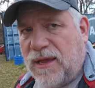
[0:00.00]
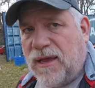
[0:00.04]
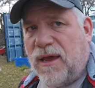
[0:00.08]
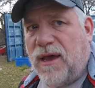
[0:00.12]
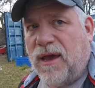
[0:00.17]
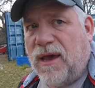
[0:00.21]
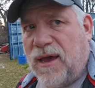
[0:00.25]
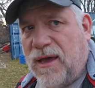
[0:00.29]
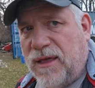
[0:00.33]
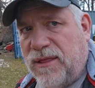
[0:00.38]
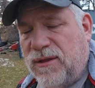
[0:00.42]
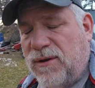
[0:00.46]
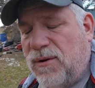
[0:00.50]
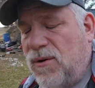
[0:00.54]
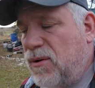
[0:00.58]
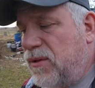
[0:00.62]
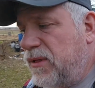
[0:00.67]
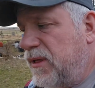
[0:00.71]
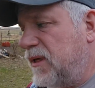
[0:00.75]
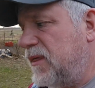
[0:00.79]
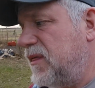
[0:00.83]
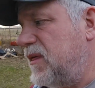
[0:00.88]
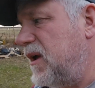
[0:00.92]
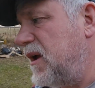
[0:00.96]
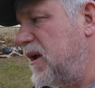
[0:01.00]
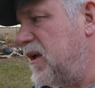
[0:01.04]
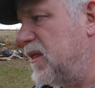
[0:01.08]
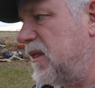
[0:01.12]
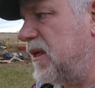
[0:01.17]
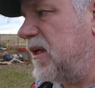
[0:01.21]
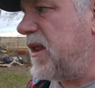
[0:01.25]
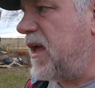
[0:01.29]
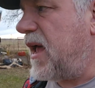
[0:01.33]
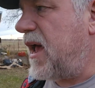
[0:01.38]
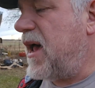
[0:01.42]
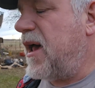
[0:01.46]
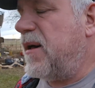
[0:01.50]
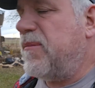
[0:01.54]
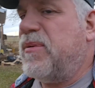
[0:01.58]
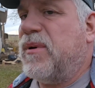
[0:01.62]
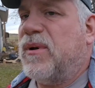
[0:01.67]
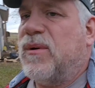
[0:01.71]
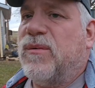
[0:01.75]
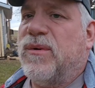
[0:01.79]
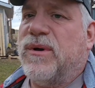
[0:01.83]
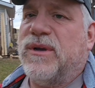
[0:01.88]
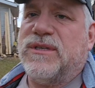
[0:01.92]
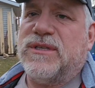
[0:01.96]
The only thing that
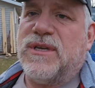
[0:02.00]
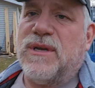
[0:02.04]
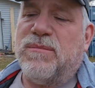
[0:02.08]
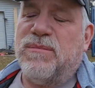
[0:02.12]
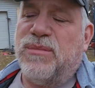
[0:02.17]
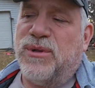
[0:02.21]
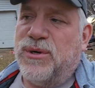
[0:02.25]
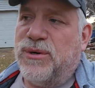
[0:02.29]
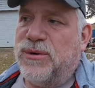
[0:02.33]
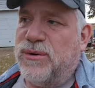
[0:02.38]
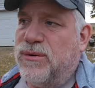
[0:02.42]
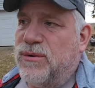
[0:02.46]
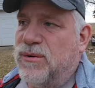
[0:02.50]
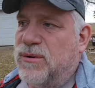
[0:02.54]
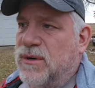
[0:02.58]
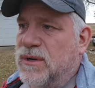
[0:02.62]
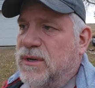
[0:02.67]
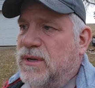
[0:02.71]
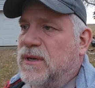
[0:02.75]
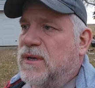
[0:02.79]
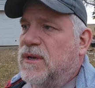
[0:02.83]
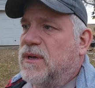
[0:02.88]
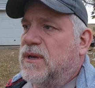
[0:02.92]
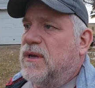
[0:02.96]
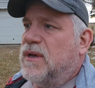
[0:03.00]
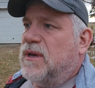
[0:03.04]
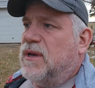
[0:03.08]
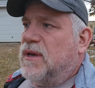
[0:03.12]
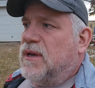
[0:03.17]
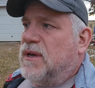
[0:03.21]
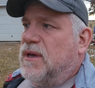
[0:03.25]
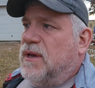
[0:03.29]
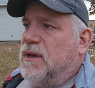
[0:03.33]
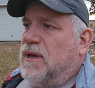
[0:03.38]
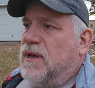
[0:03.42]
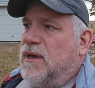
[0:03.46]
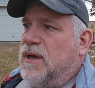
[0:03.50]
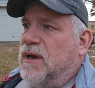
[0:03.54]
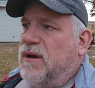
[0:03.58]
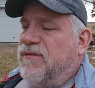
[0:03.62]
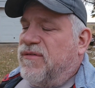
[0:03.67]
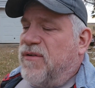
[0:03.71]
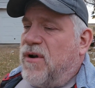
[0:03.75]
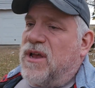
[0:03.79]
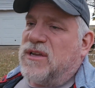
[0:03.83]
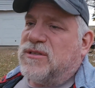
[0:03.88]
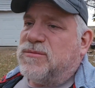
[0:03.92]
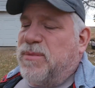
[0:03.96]
happened was he blew a
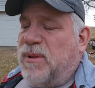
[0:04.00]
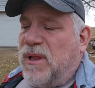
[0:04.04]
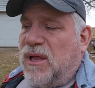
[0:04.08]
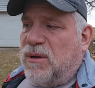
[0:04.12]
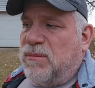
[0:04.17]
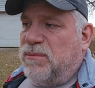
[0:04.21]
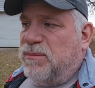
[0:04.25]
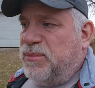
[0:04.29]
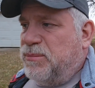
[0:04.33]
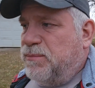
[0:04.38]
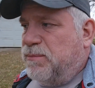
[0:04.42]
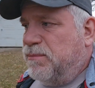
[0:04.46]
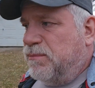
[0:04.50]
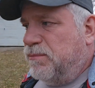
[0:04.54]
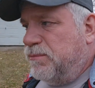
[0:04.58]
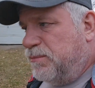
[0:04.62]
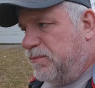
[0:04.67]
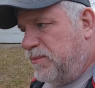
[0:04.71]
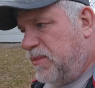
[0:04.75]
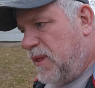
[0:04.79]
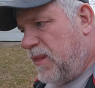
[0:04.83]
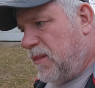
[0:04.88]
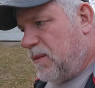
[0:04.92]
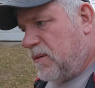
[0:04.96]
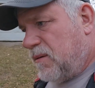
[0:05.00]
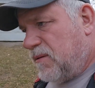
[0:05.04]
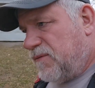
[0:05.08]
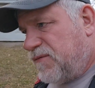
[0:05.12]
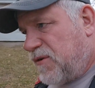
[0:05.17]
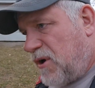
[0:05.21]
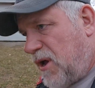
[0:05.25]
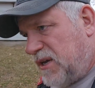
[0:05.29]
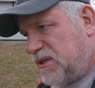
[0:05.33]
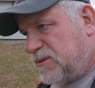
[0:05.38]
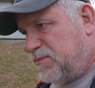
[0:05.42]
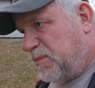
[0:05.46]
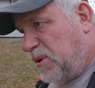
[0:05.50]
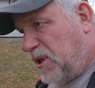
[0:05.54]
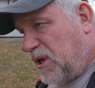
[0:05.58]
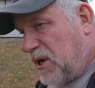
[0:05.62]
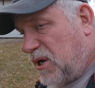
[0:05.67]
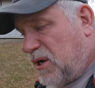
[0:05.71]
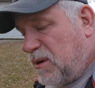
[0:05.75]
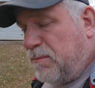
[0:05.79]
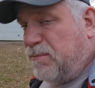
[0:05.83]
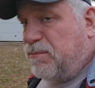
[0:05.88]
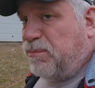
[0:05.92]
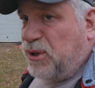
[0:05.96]
frost plug
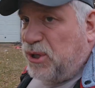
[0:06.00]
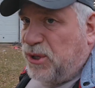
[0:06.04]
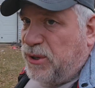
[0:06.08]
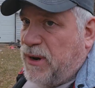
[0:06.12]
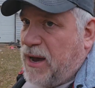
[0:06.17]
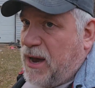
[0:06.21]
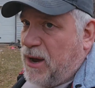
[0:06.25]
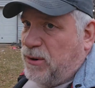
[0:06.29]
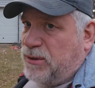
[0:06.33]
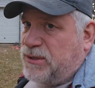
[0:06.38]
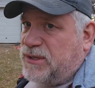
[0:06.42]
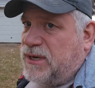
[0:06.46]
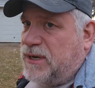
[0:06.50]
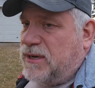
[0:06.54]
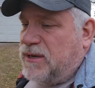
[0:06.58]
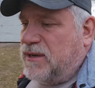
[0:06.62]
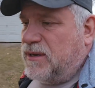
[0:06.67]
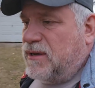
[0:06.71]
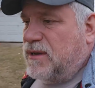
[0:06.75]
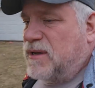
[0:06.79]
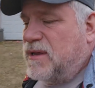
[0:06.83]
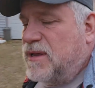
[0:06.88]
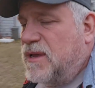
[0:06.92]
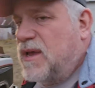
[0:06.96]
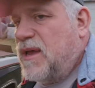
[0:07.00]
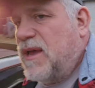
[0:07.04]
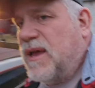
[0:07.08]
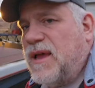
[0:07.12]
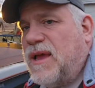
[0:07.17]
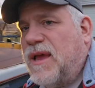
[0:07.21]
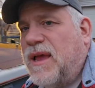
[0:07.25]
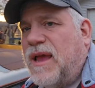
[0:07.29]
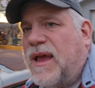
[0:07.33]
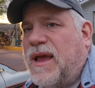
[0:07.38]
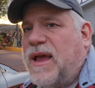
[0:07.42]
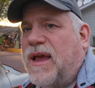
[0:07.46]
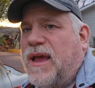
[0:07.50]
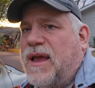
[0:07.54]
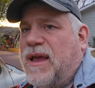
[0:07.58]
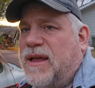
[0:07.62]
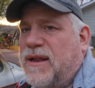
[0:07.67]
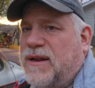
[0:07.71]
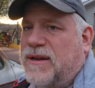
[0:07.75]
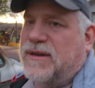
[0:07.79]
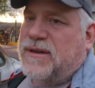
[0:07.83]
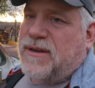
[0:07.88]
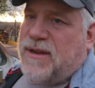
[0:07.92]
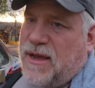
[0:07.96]
blew out,
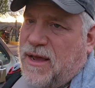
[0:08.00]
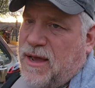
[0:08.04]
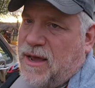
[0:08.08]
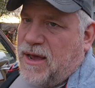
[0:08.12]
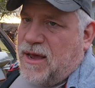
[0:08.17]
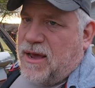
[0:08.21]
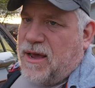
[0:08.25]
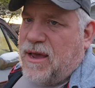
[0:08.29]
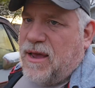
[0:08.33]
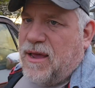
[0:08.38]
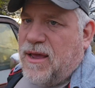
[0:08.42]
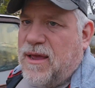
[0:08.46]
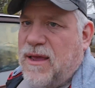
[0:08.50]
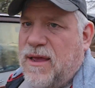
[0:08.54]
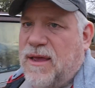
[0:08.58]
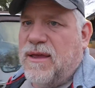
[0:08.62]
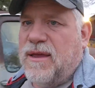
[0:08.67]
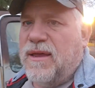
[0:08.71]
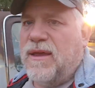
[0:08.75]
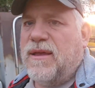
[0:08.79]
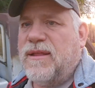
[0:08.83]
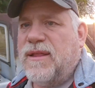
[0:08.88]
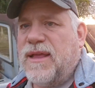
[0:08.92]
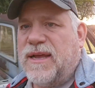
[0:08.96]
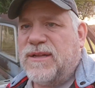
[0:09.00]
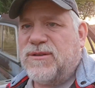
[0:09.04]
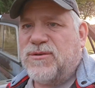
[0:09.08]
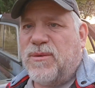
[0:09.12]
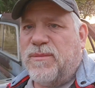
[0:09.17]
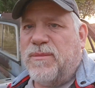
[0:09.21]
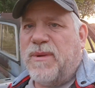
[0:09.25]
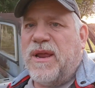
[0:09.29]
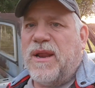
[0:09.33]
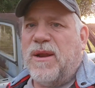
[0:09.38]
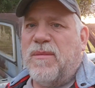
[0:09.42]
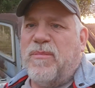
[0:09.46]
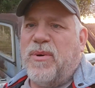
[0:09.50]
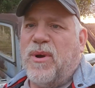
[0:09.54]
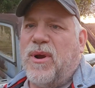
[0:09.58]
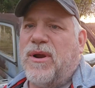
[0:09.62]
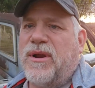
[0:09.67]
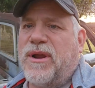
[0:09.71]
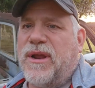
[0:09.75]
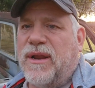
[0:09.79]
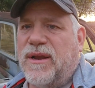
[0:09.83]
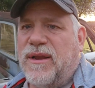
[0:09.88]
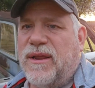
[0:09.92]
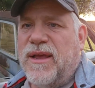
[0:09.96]
and that's what made him
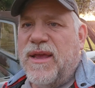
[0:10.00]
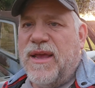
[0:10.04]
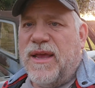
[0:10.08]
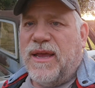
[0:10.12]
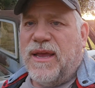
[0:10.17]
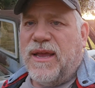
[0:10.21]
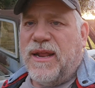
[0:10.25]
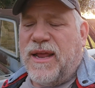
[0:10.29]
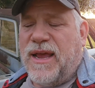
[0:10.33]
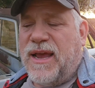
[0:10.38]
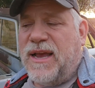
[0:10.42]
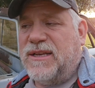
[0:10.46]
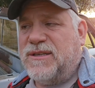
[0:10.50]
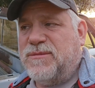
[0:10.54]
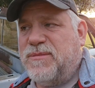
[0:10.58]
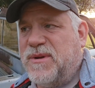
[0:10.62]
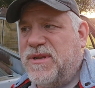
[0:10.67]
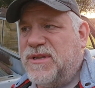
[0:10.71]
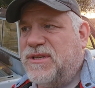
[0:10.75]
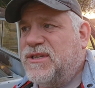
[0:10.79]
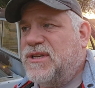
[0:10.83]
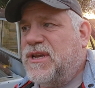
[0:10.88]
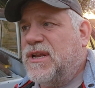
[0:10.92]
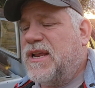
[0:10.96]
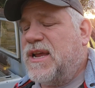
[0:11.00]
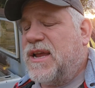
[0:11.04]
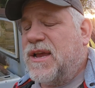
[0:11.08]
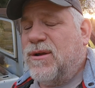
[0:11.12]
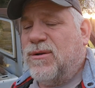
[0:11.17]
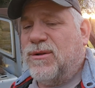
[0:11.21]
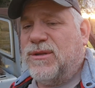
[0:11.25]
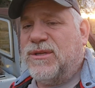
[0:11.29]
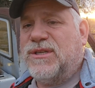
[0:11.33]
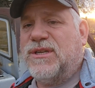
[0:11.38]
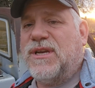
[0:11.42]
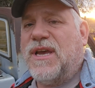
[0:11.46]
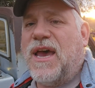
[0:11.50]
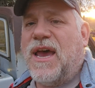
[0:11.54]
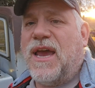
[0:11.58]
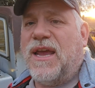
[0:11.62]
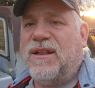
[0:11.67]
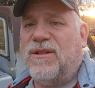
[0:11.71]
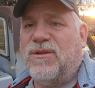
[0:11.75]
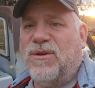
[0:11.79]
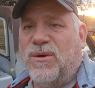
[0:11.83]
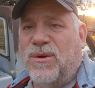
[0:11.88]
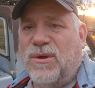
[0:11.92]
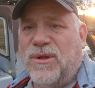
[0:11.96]
park it. It has been sitting
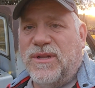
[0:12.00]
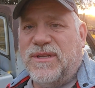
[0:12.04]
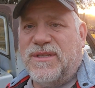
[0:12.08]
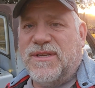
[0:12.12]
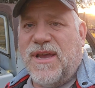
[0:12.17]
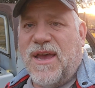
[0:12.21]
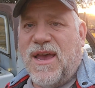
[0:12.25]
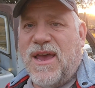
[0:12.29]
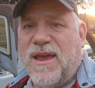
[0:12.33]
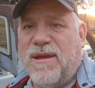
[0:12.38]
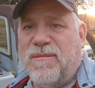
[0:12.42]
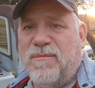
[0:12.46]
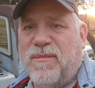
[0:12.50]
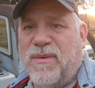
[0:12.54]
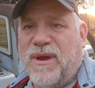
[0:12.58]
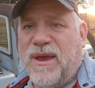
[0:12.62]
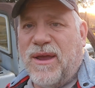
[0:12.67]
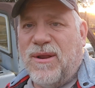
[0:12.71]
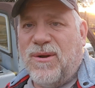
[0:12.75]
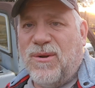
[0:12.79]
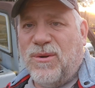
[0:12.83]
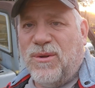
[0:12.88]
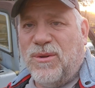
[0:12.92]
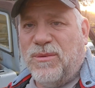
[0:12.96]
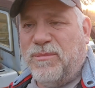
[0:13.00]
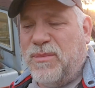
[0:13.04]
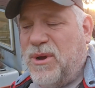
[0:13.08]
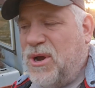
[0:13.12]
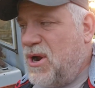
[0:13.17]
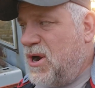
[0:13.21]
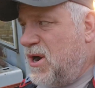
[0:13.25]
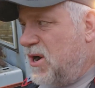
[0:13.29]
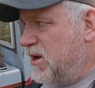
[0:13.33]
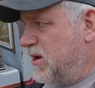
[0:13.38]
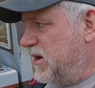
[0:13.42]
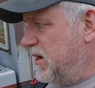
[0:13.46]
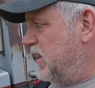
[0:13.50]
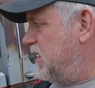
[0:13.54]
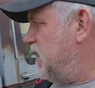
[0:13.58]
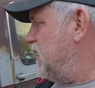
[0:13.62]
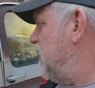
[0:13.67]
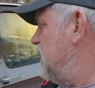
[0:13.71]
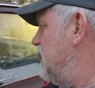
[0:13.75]
outside the whole time by an old barn.